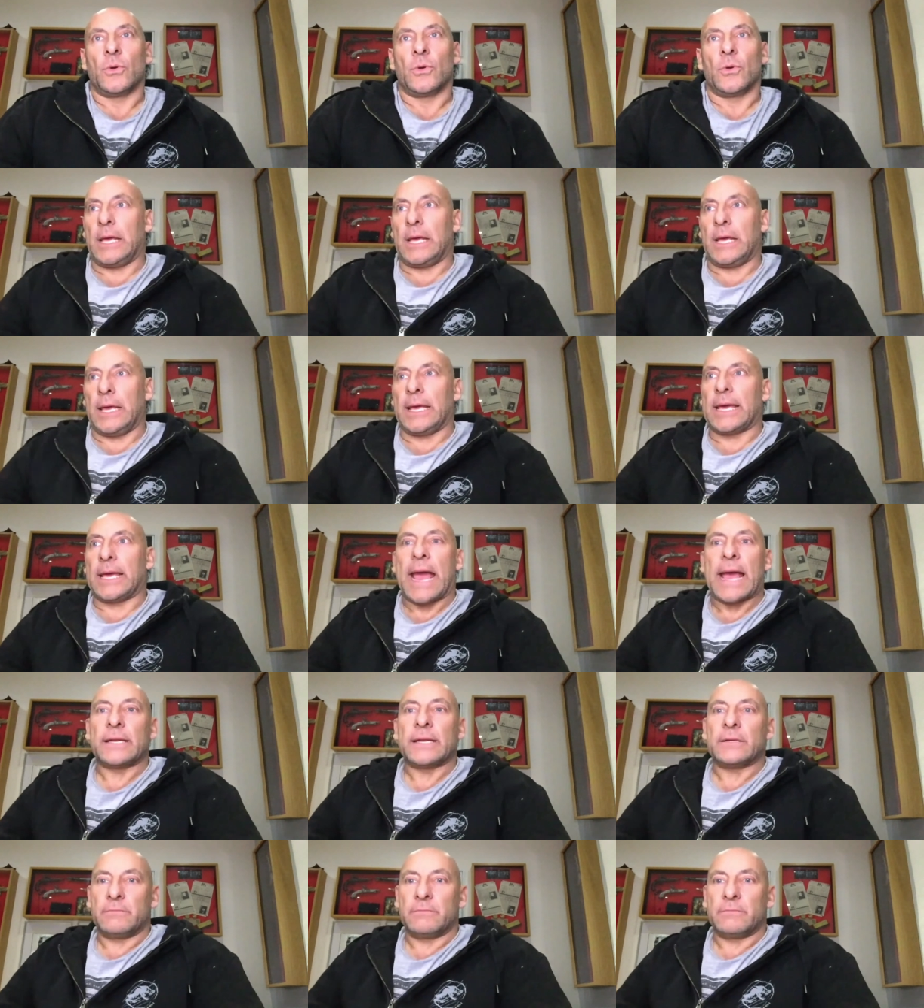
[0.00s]
it
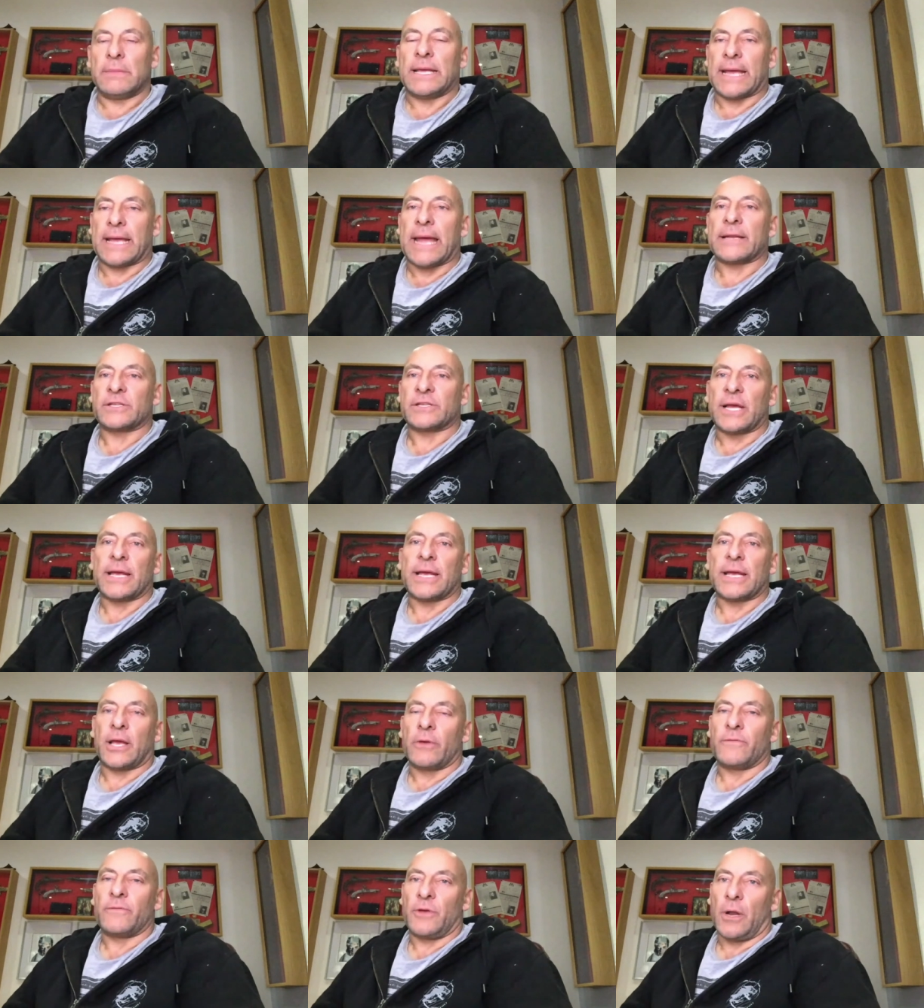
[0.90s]
can
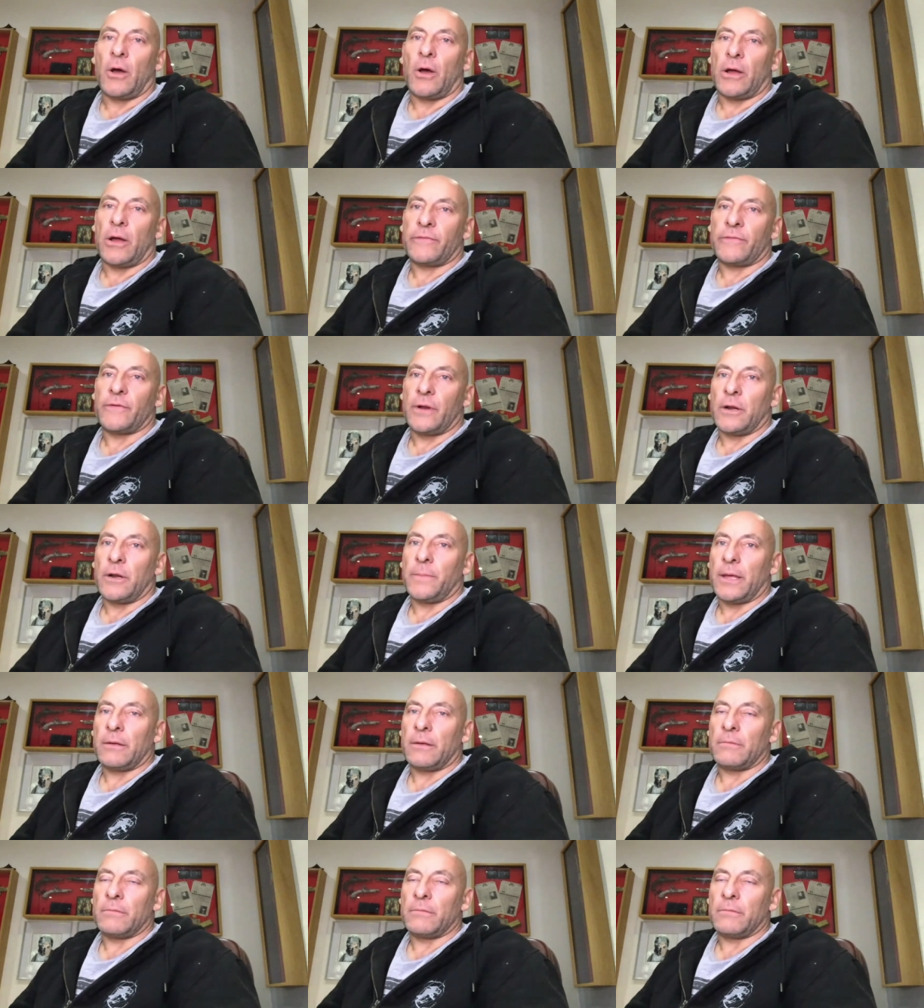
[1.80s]
take over your life a little
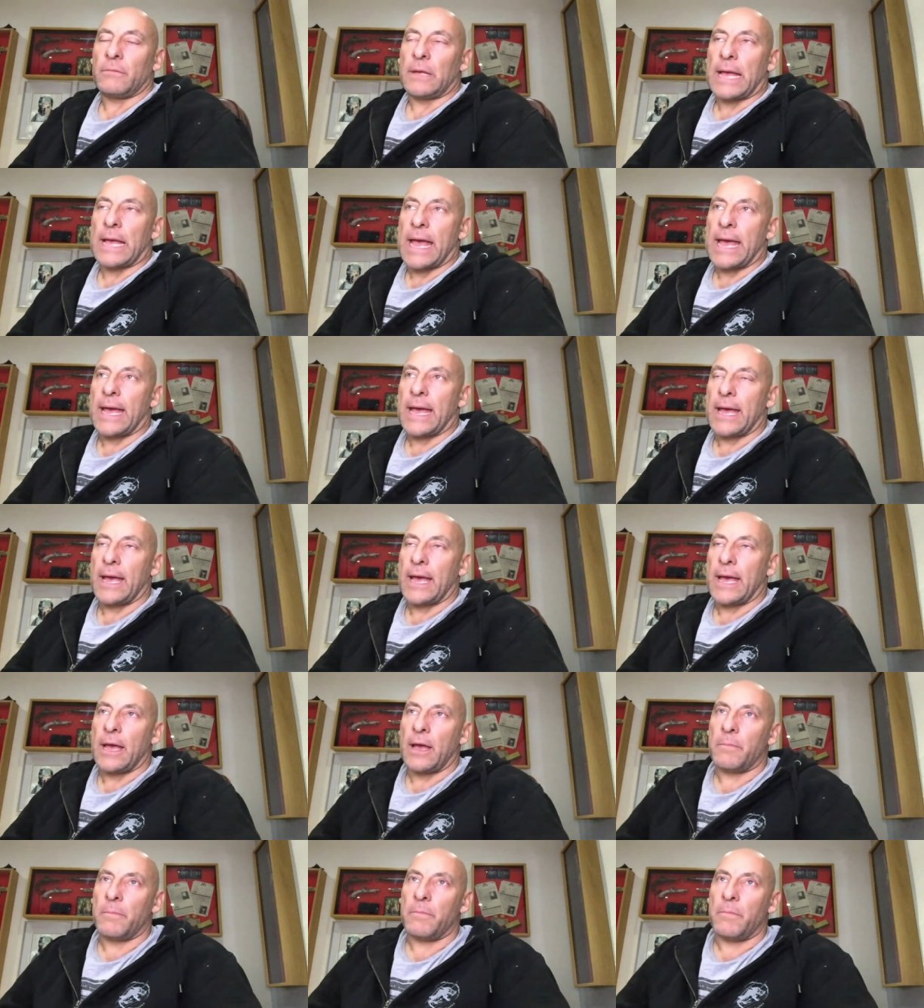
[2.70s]
bit.
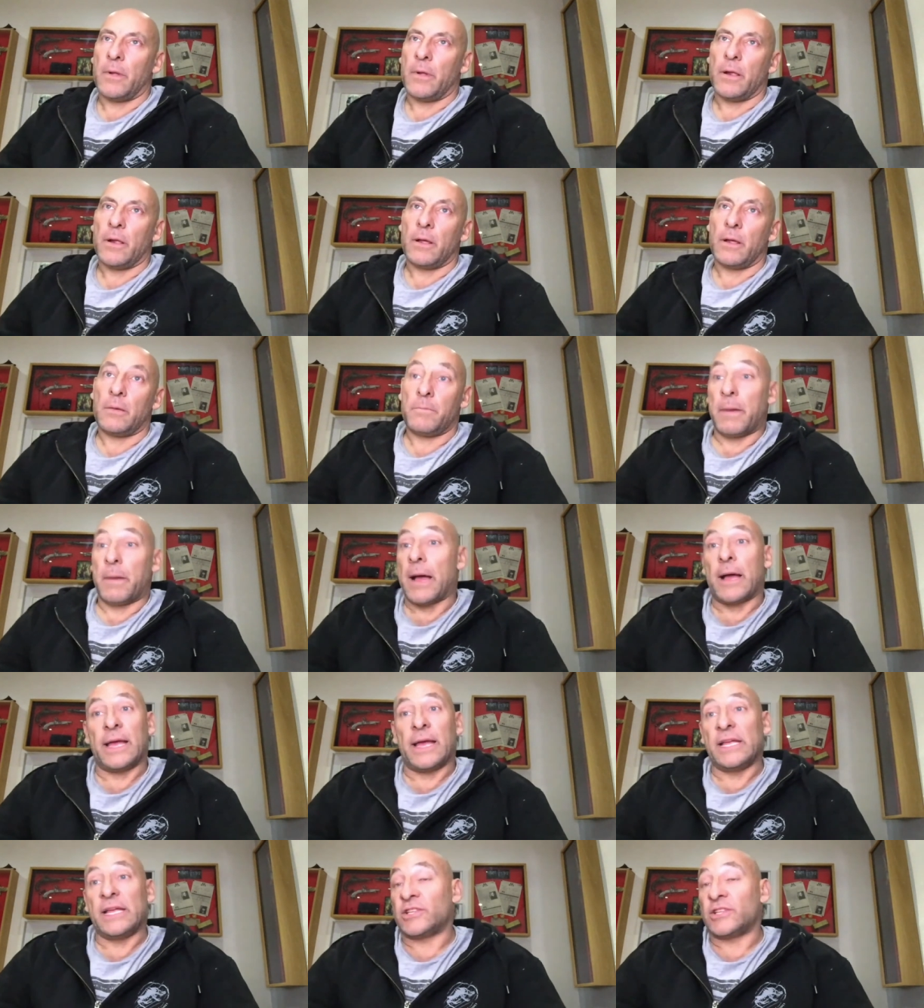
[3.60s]

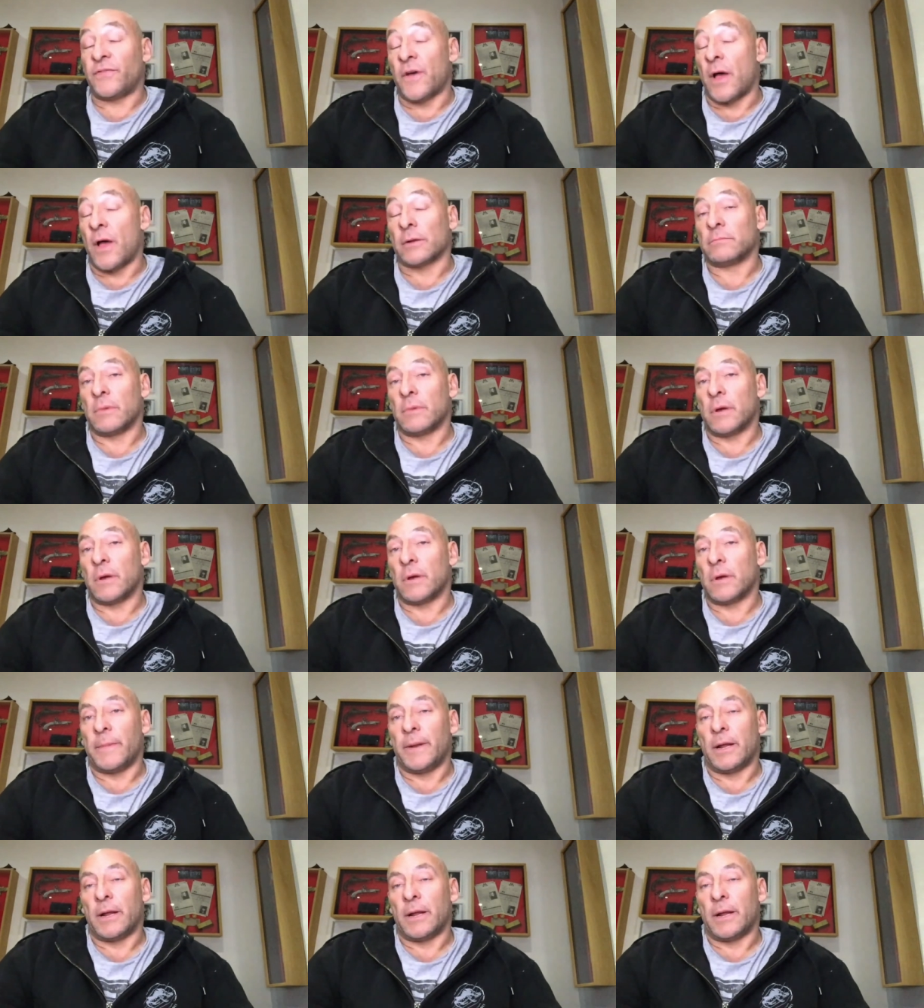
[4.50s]
But it's fun.
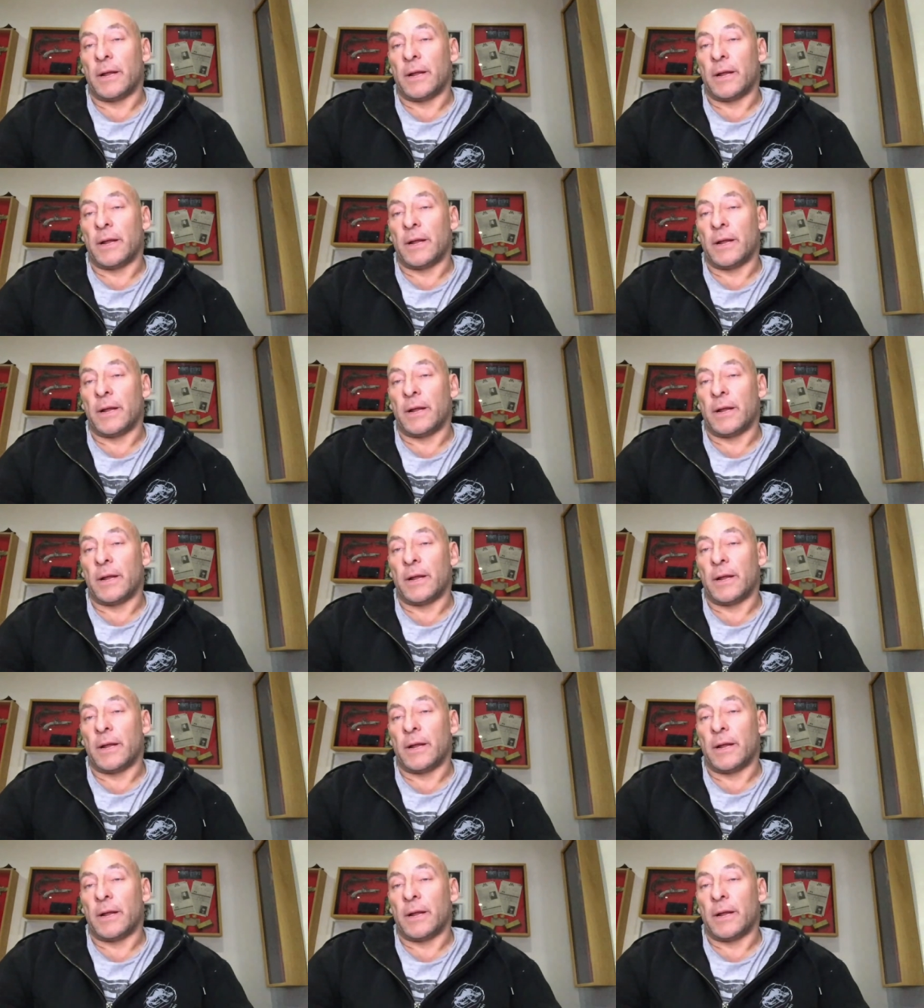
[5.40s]
I mean, I